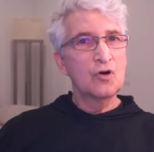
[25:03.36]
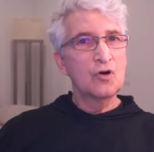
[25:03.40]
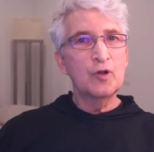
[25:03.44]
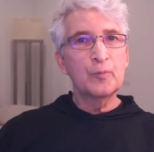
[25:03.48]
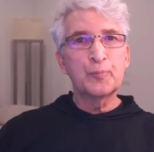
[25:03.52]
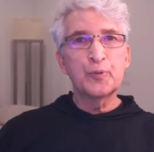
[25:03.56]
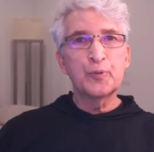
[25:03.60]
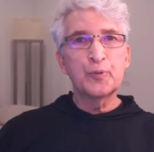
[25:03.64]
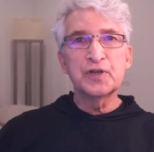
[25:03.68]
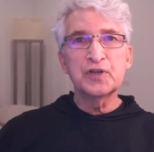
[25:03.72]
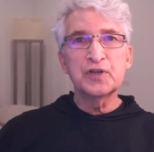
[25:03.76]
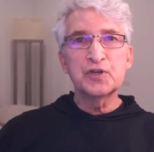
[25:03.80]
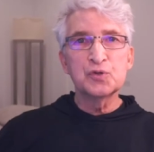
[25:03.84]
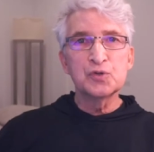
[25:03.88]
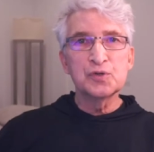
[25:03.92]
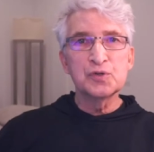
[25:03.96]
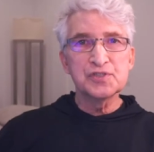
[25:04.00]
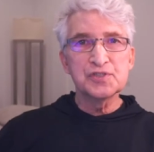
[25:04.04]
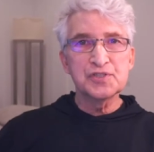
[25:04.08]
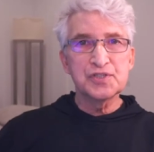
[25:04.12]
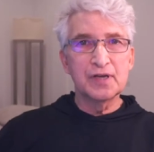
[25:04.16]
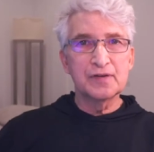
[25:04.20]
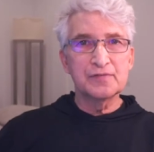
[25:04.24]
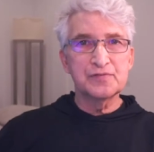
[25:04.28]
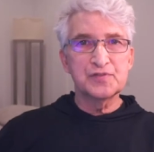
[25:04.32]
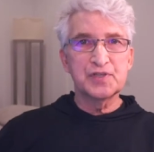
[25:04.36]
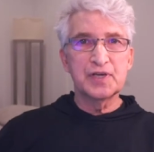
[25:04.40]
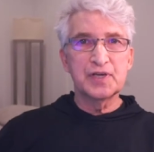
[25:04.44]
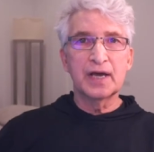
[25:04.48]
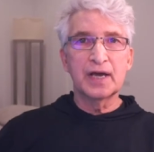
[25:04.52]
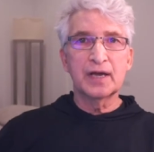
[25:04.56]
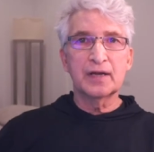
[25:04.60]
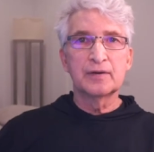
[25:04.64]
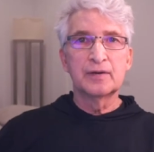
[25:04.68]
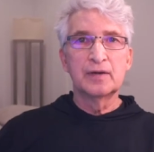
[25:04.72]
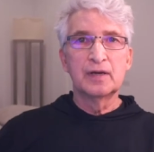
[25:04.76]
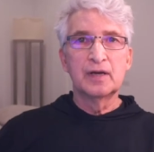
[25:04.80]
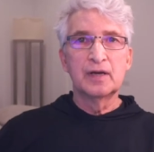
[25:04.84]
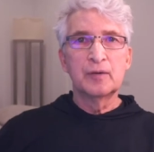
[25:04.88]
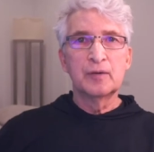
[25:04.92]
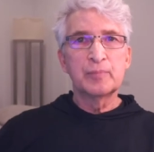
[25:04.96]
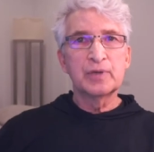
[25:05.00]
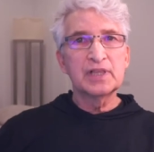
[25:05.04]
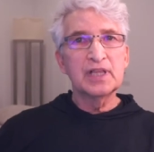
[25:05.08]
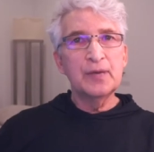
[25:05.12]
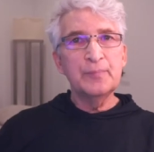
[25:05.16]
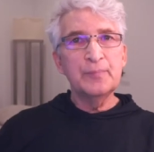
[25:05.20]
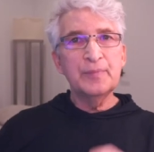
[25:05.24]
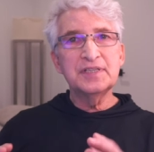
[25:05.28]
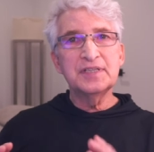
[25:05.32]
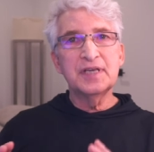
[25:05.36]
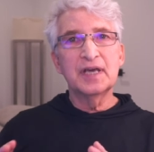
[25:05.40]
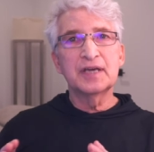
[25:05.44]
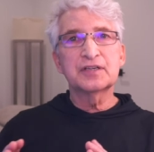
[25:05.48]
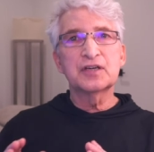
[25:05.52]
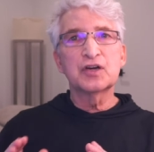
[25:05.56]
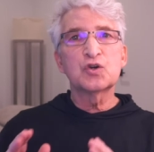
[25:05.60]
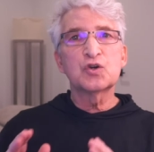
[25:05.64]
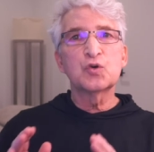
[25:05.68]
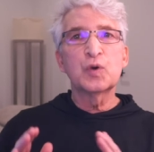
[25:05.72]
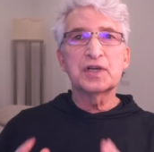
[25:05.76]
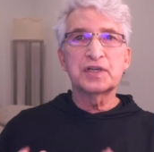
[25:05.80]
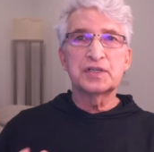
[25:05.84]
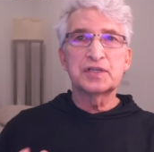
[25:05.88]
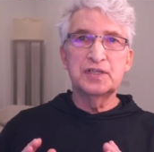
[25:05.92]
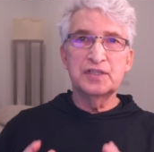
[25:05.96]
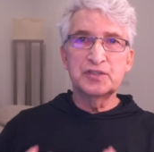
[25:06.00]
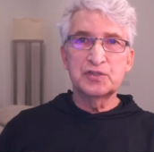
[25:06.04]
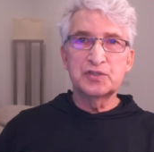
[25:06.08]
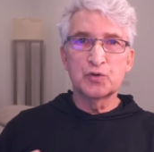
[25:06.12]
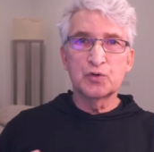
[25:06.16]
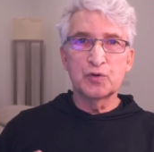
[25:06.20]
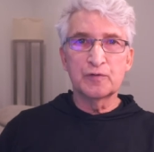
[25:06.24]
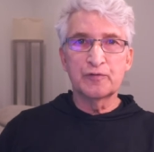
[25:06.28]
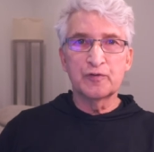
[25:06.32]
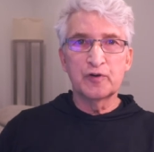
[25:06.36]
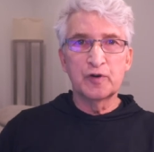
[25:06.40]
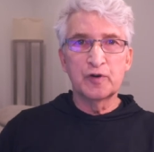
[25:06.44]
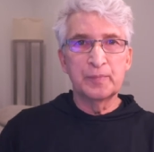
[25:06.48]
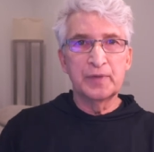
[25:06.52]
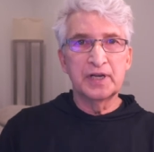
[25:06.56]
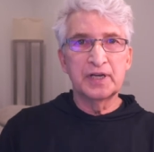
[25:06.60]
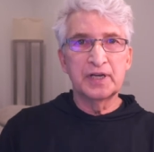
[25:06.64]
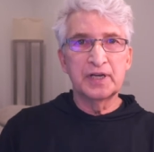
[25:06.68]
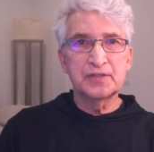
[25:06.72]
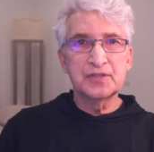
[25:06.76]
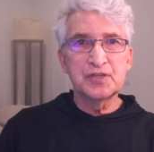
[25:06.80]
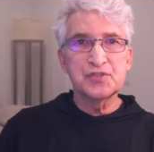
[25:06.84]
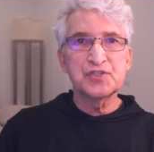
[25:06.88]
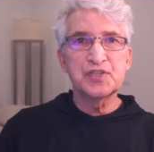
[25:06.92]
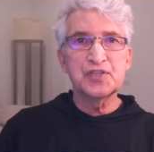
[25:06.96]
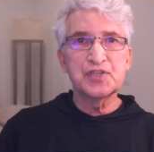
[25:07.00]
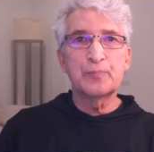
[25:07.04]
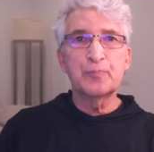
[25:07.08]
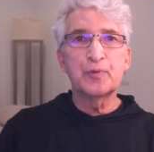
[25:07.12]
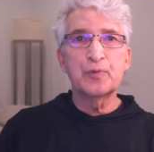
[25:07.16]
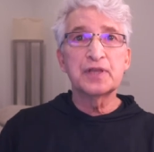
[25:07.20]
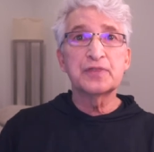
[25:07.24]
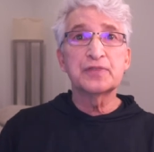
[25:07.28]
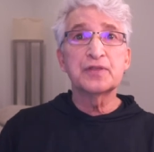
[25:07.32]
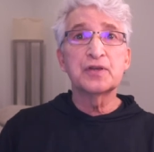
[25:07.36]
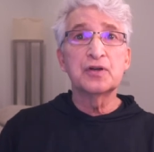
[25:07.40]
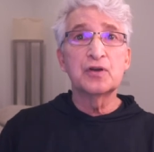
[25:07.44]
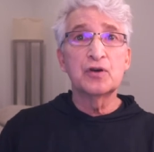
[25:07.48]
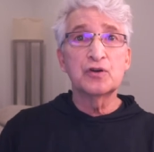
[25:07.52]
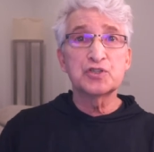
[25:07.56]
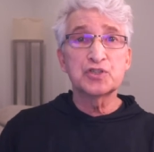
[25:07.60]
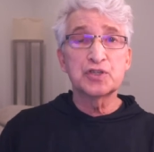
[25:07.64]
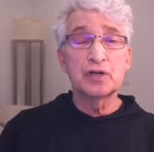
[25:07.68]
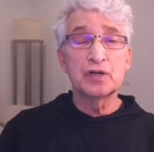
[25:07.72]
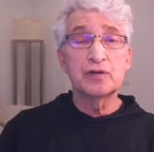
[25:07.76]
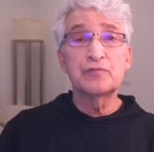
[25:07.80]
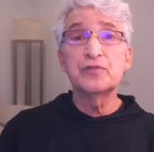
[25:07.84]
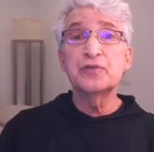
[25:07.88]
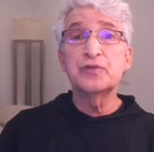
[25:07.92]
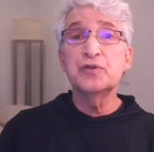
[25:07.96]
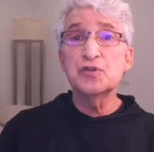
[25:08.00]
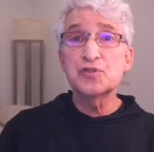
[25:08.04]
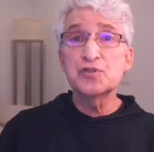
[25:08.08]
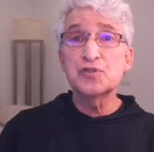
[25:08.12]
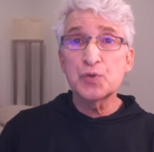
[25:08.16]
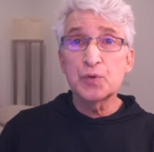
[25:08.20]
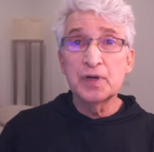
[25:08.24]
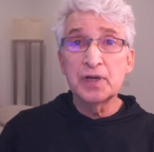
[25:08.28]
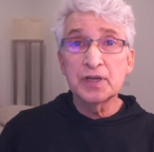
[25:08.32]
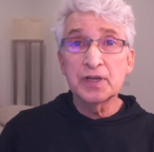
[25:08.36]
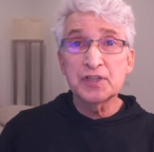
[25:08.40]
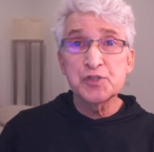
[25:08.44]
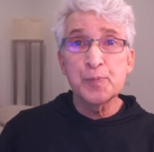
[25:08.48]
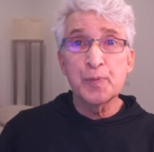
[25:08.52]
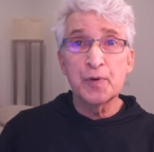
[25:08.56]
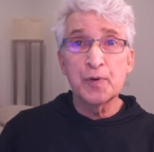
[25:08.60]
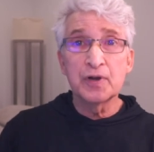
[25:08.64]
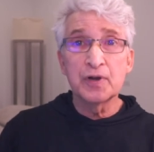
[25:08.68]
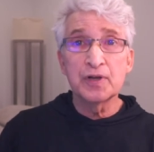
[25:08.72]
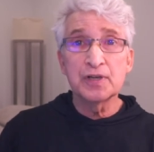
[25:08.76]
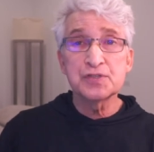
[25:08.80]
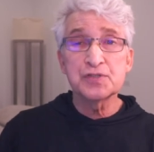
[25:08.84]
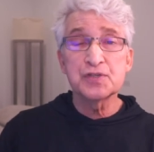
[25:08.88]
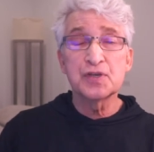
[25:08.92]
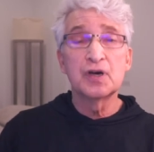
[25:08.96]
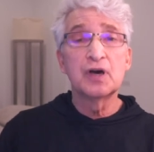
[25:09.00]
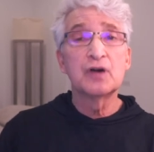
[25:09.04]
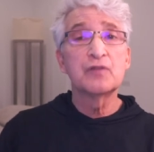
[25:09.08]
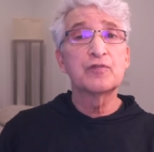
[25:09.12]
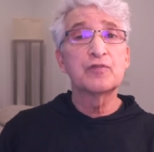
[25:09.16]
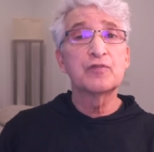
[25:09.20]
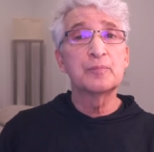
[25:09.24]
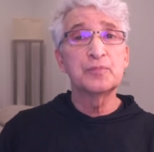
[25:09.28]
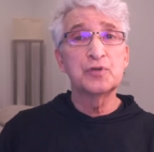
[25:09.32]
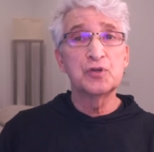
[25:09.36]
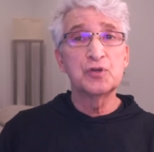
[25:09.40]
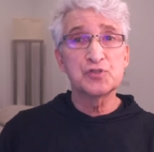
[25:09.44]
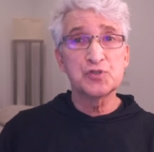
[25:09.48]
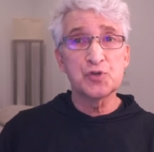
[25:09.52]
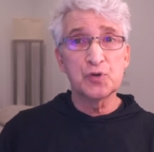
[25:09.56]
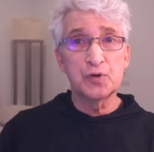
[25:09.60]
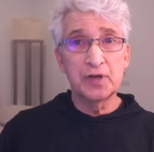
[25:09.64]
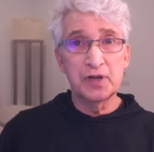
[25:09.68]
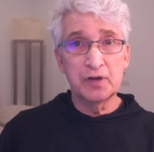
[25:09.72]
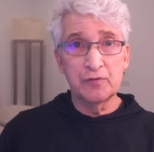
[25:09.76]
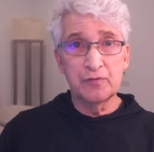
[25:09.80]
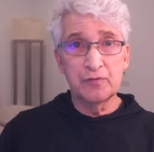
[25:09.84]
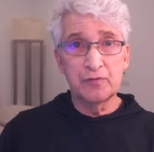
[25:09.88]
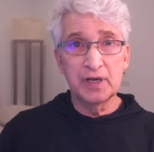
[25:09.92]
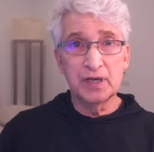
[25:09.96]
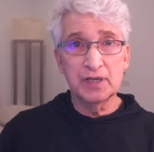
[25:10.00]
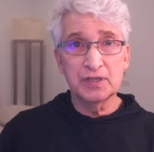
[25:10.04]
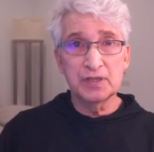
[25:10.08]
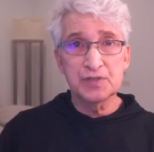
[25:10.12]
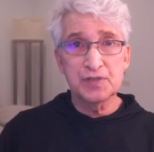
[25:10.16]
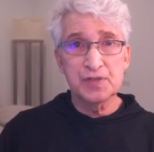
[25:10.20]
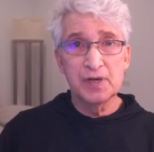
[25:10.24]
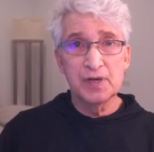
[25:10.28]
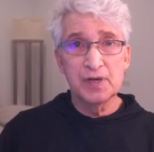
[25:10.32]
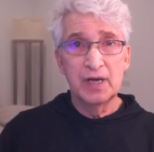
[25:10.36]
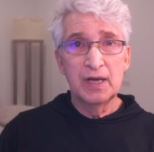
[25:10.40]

pretty cool stuff, Zach. But let me take a quick detour for a minute to separate the notion of user experience from user interface.